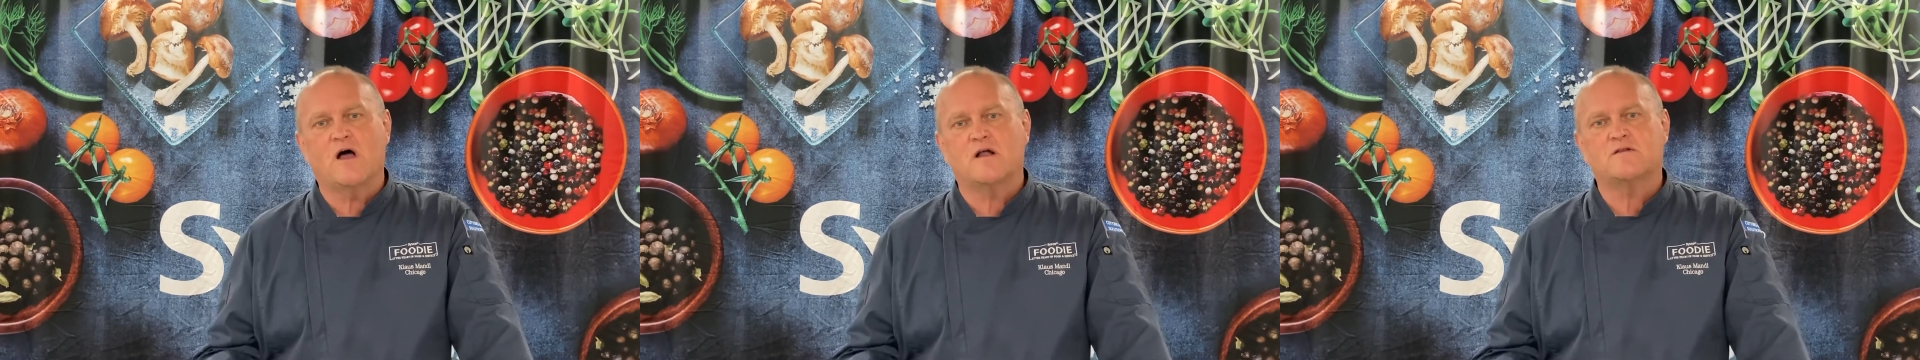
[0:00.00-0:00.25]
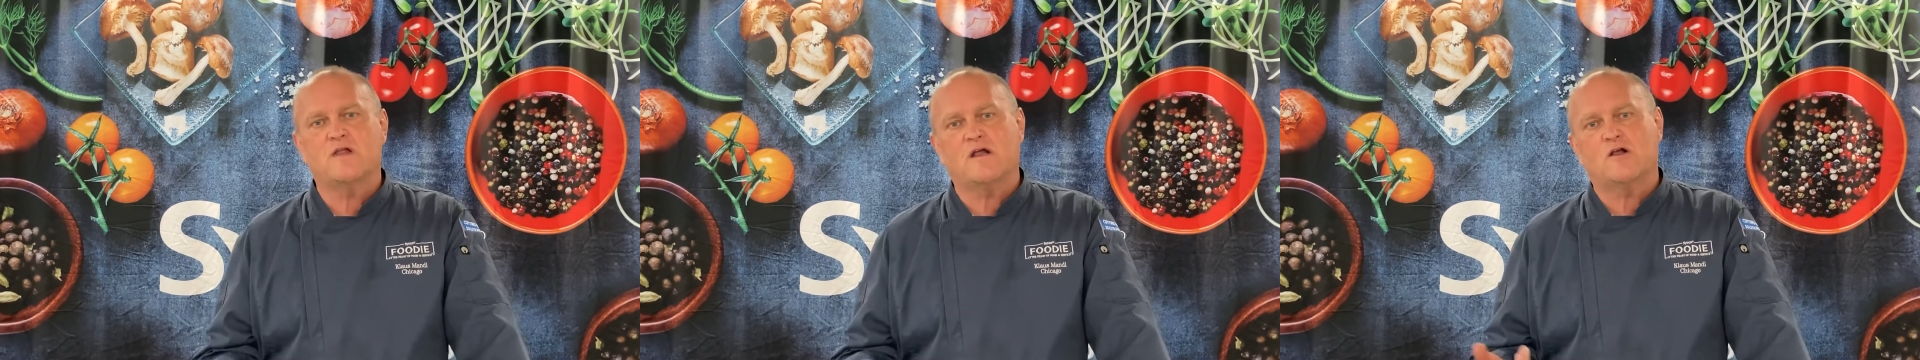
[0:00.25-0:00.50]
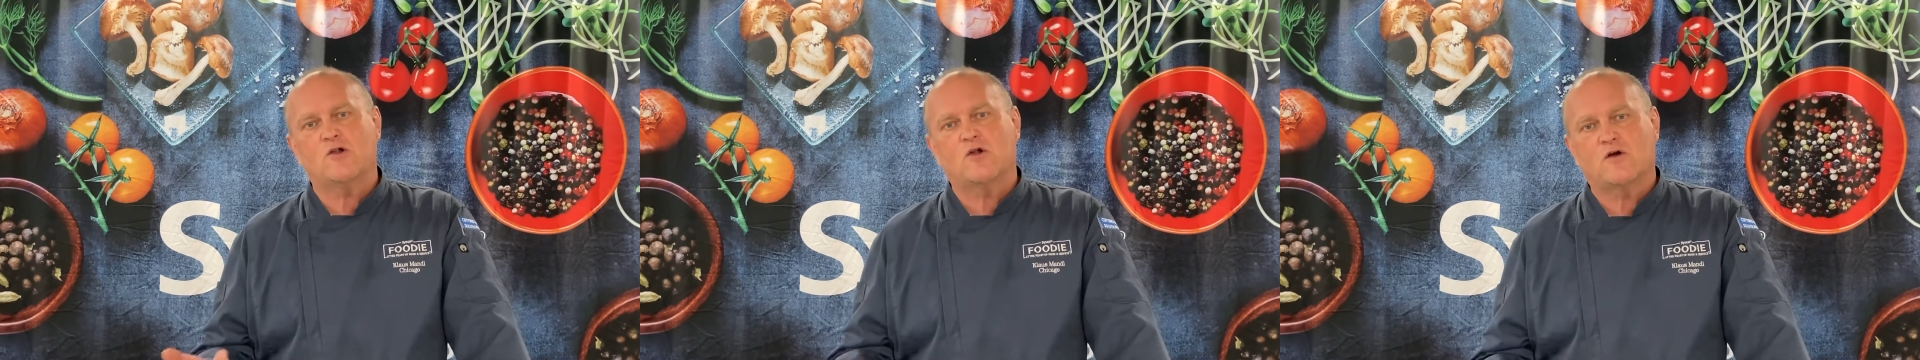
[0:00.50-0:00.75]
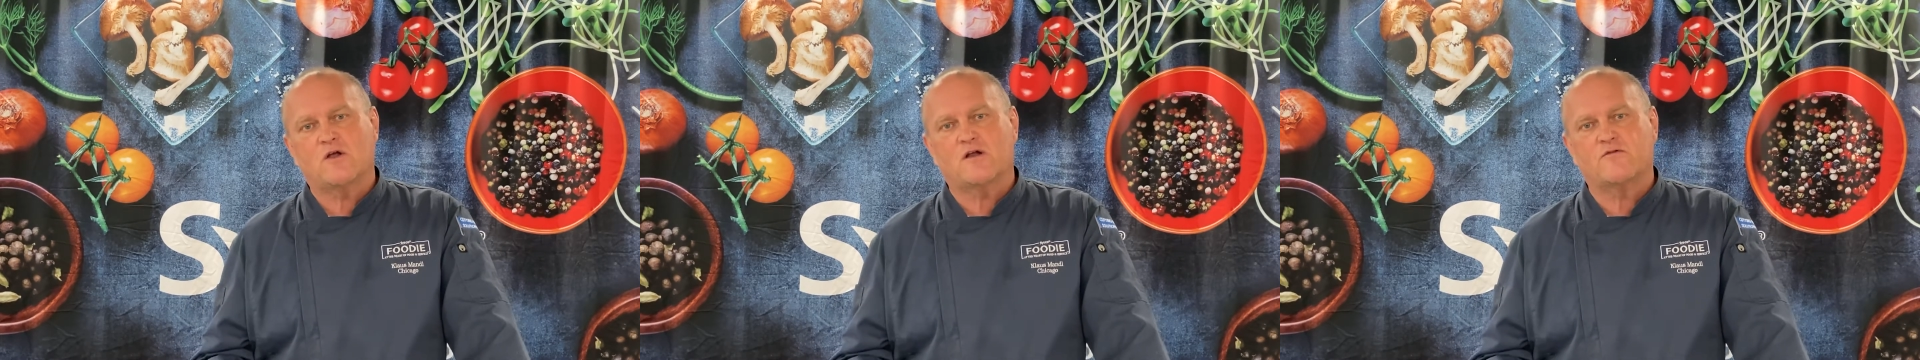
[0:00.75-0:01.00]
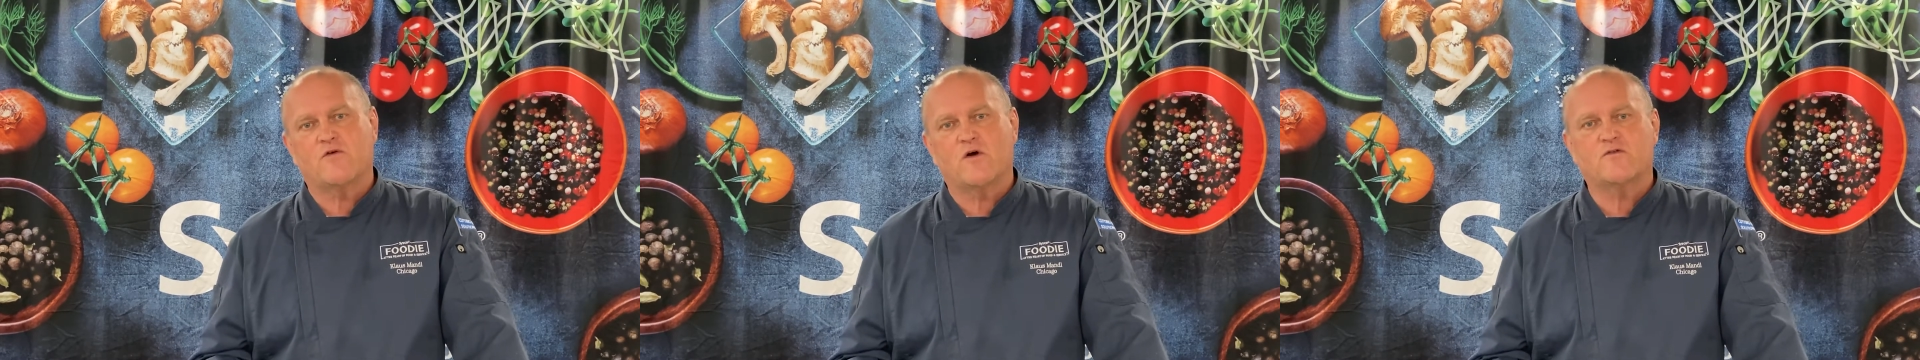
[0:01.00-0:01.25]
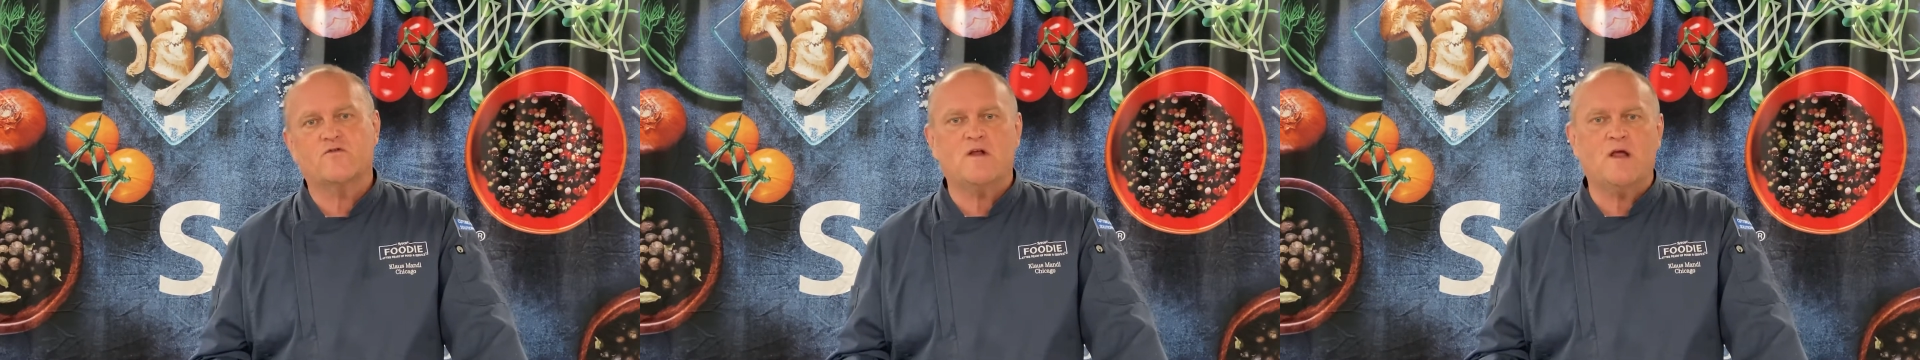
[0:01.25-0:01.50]
Take a look at, for
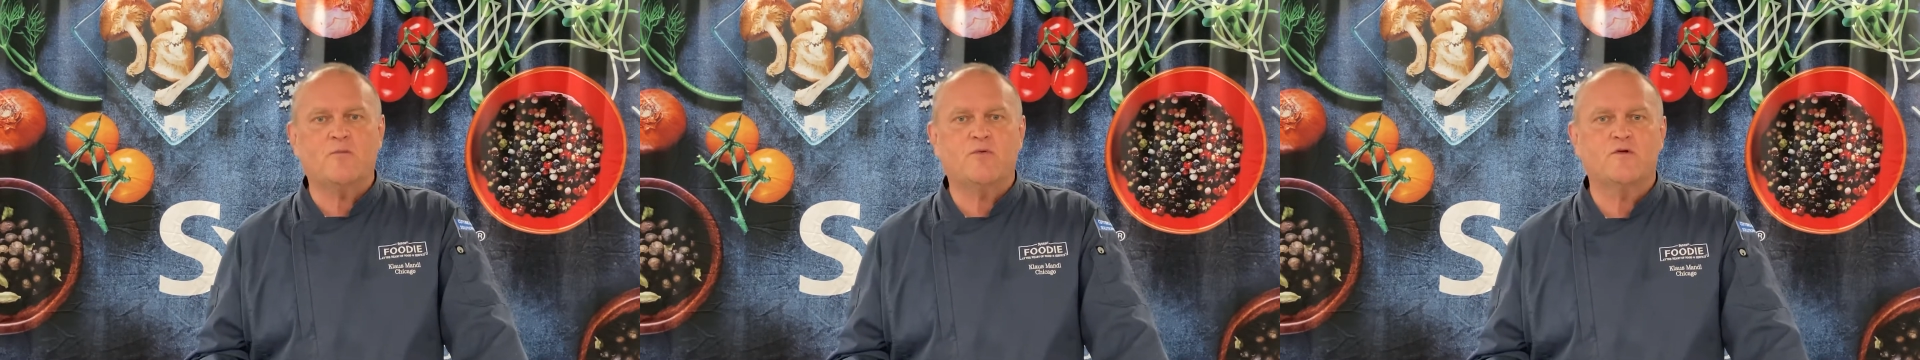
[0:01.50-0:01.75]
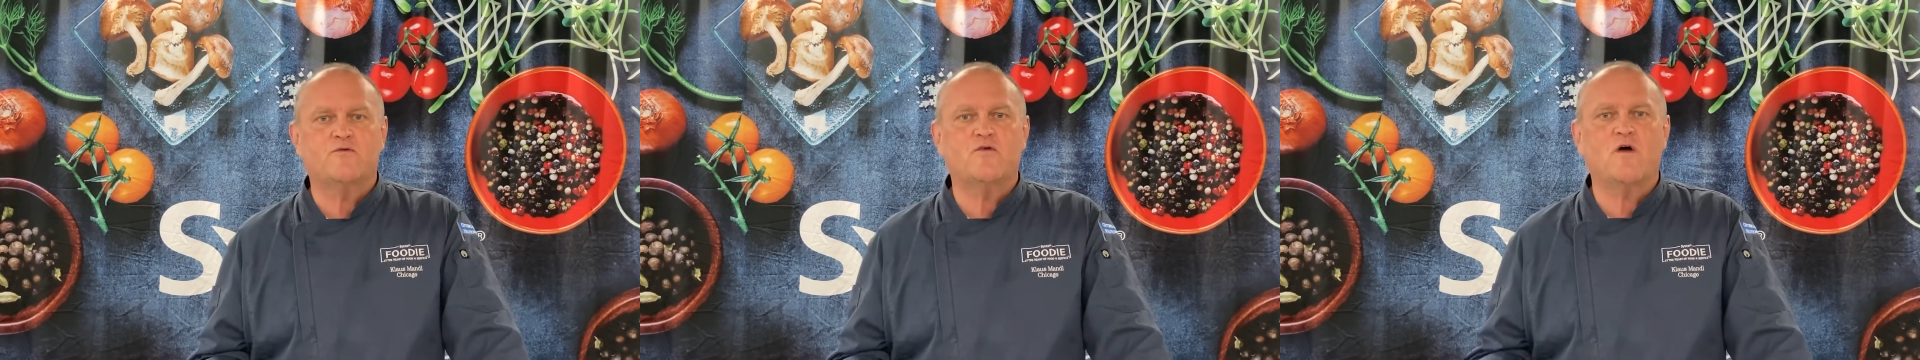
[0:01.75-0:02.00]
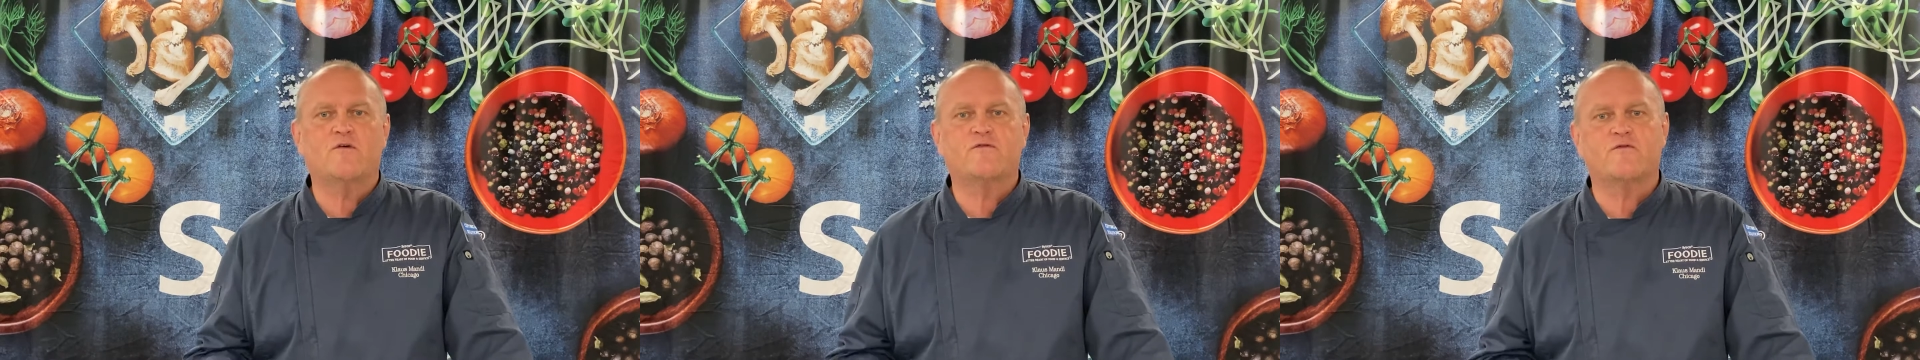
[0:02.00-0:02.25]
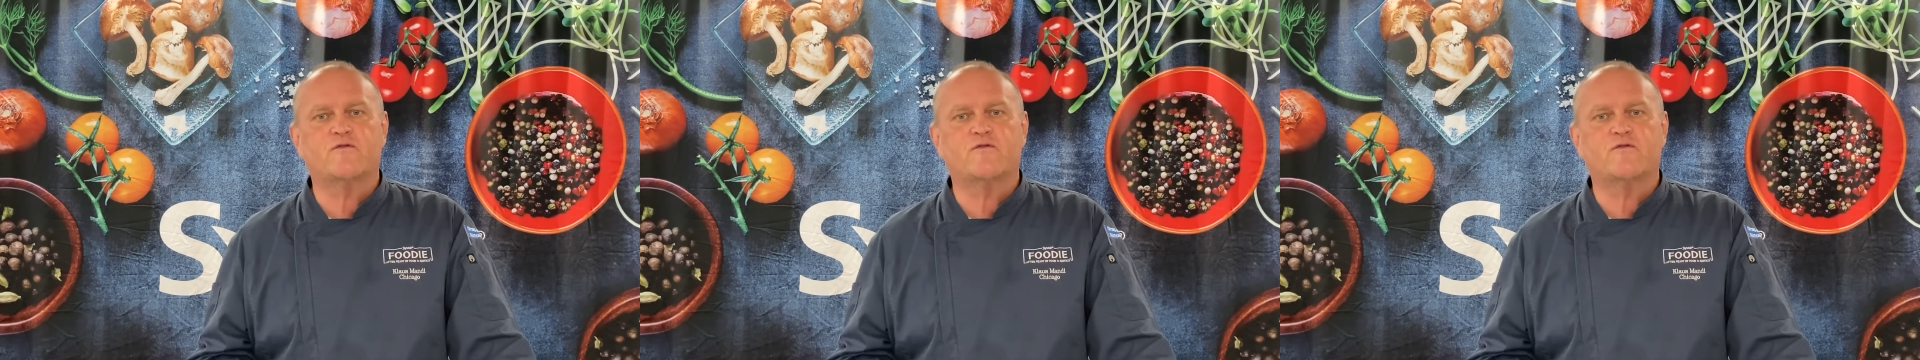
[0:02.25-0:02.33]
example, if you have a